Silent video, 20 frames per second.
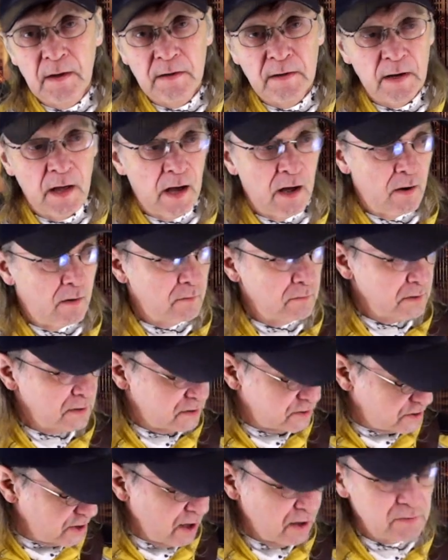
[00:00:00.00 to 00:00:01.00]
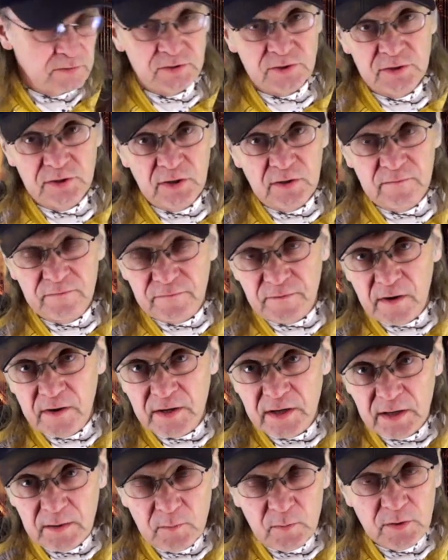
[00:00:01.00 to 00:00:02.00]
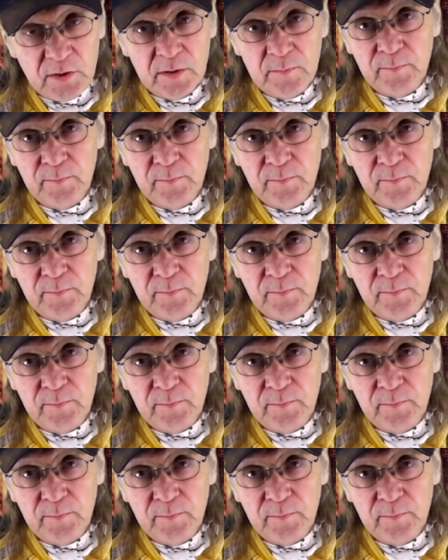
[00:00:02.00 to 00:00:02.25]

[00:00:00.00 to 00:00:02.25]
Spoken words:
Now, it sounds a little funky when they're